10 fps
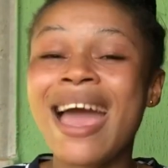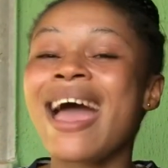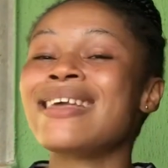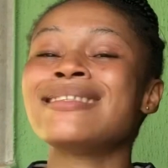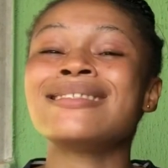
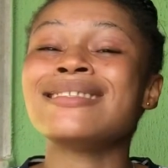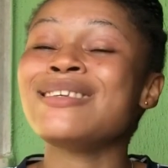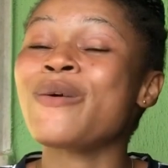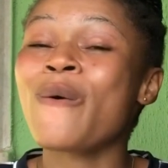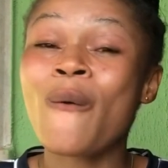I see
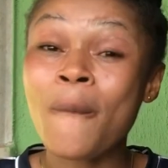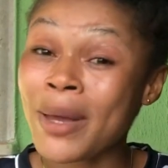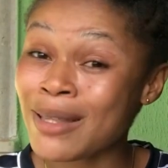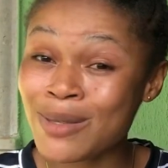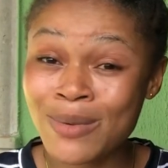your
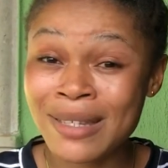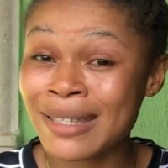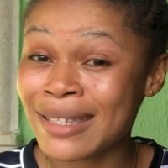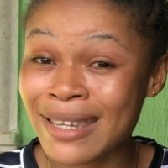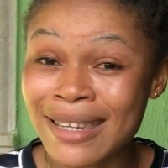comments on
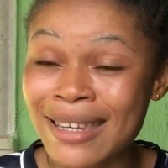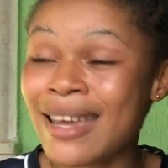a daily.